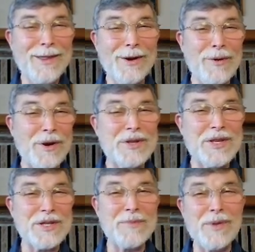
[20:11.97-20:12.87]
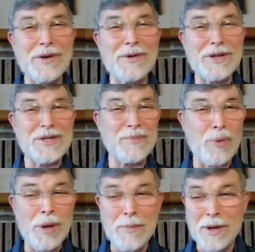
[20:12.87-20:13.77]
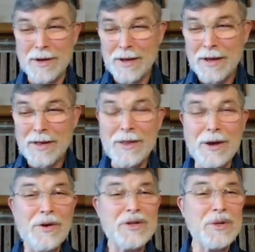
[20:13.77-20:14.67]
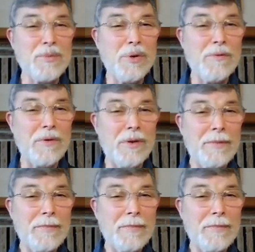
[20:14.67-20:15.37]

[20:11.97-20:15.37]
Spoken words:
their criticism, their disappointment, their disapproval.